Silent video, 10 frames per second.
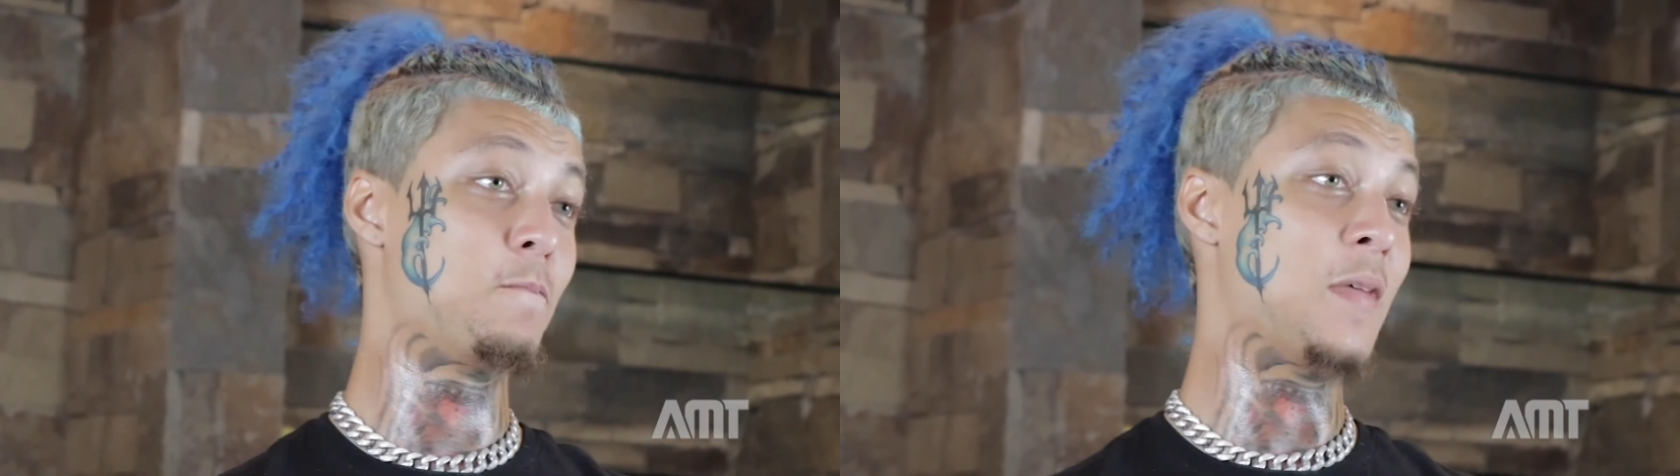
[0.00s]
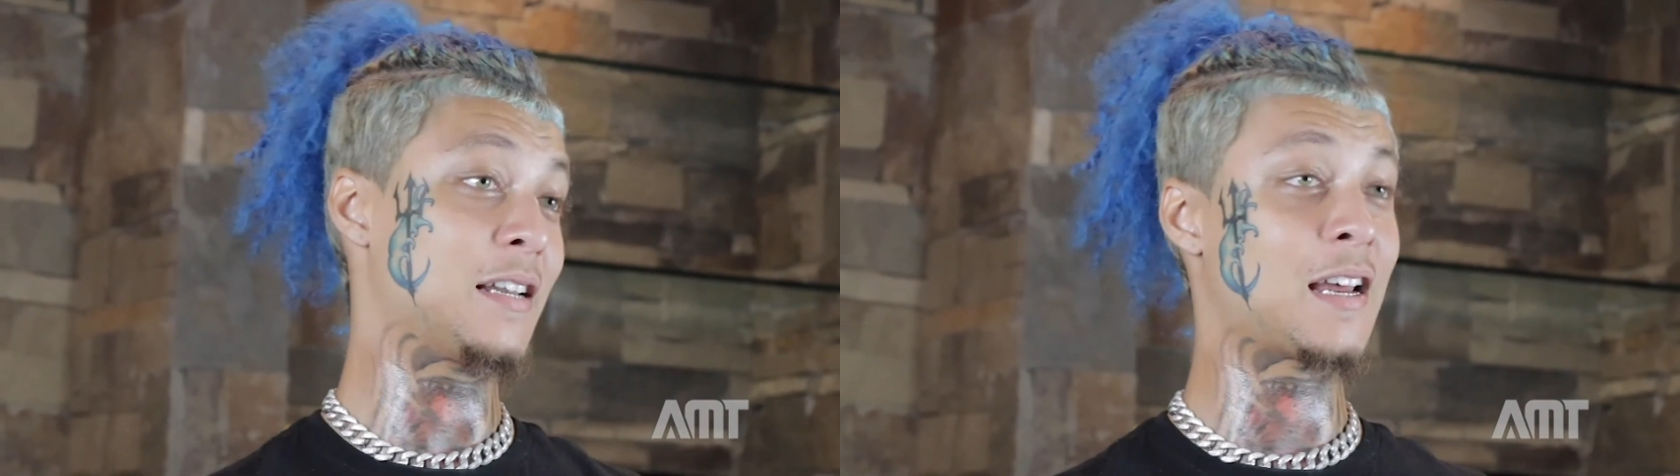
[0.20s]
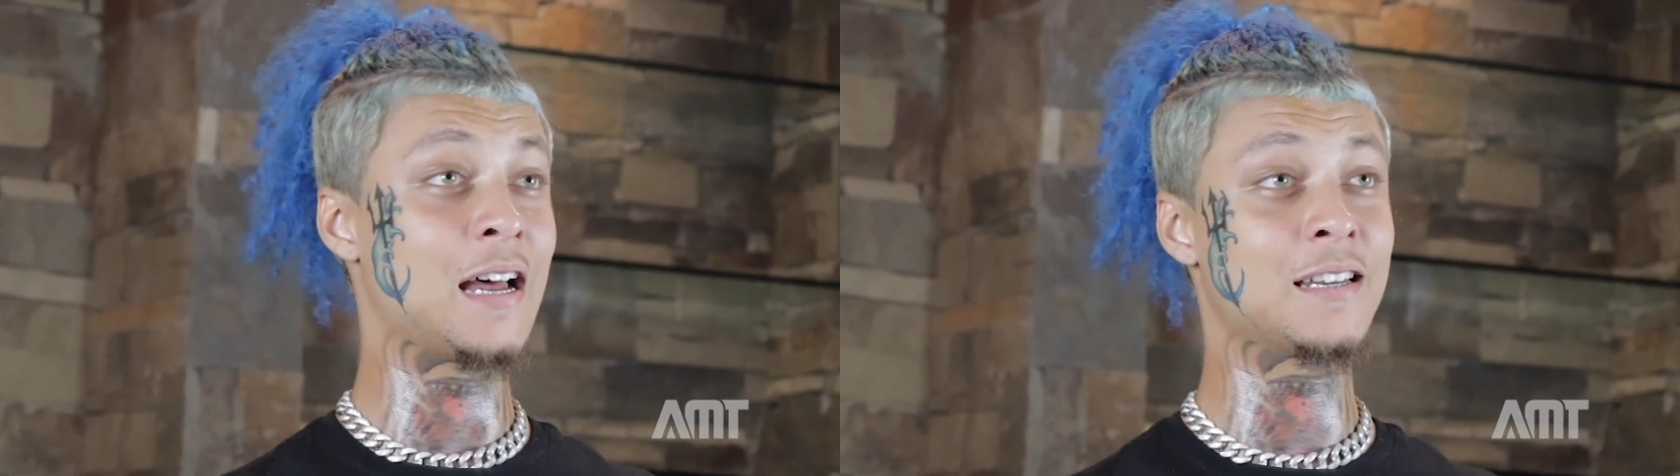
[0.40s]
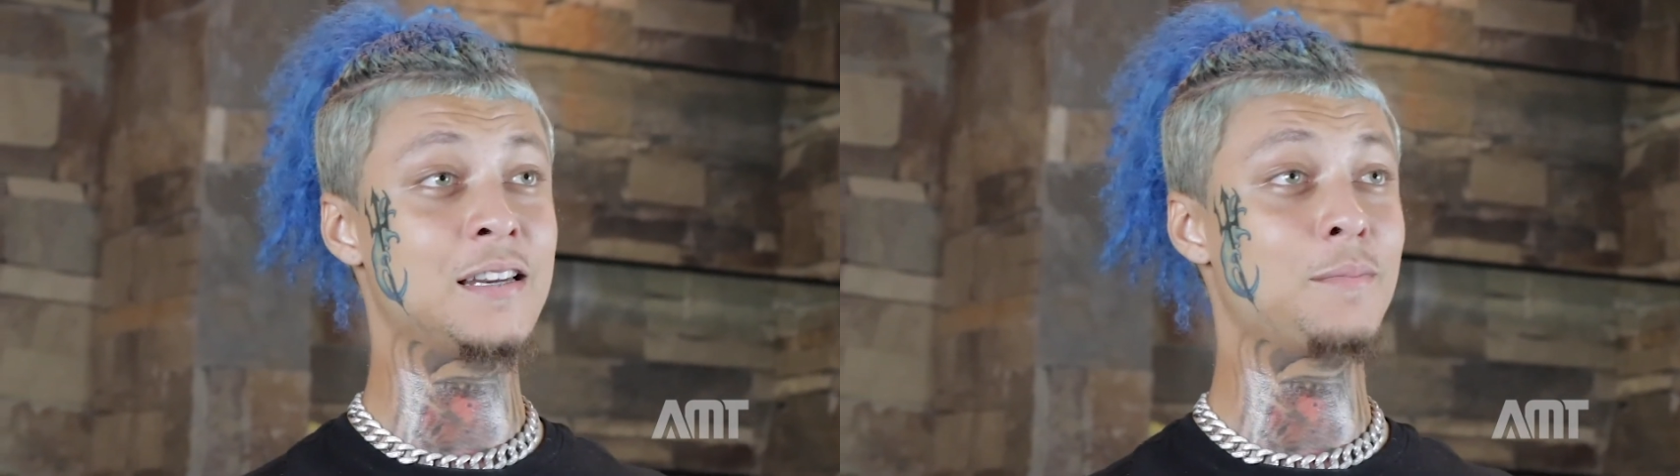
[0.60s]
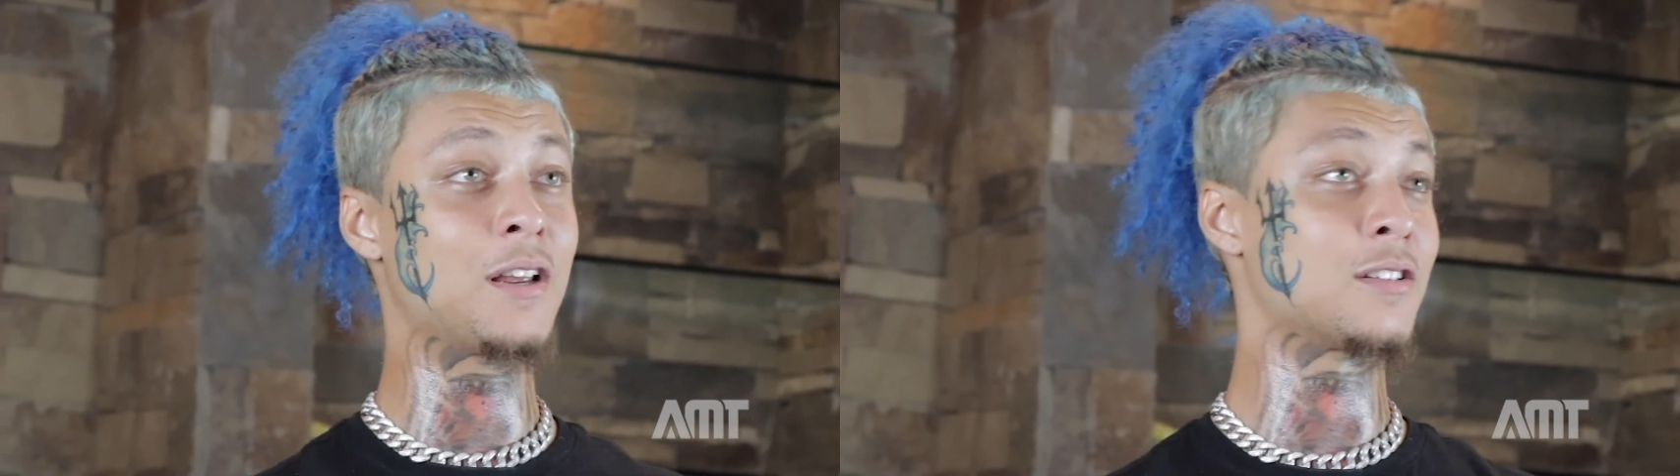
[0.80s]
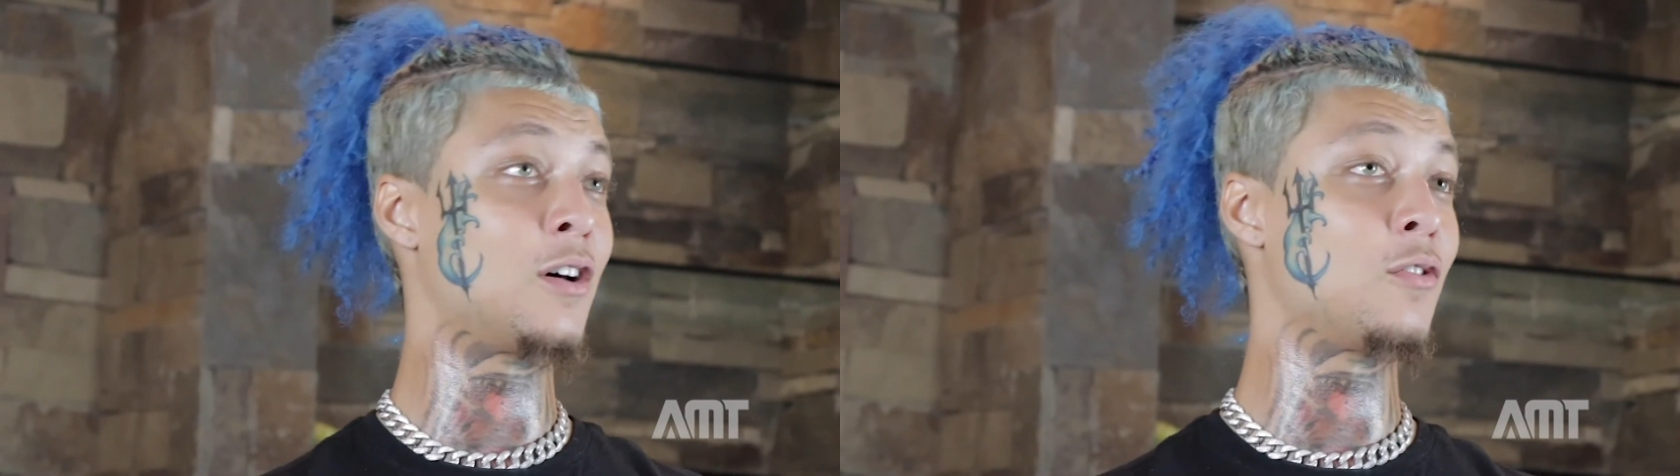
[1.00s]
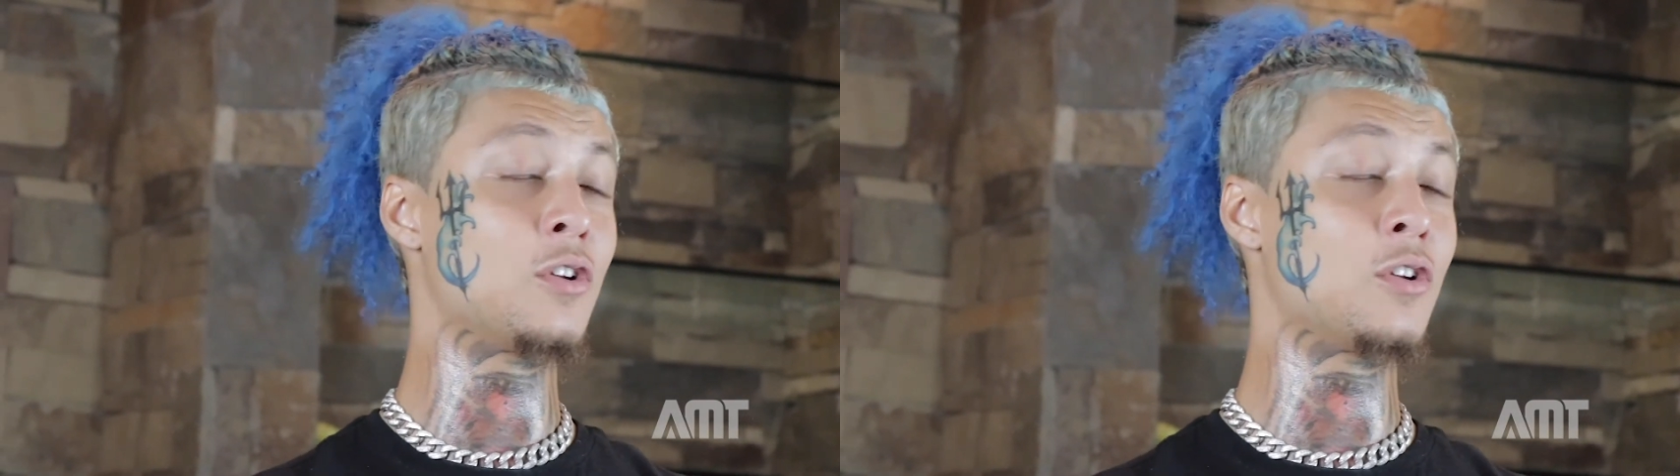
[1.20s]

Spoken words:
that's how I see myself.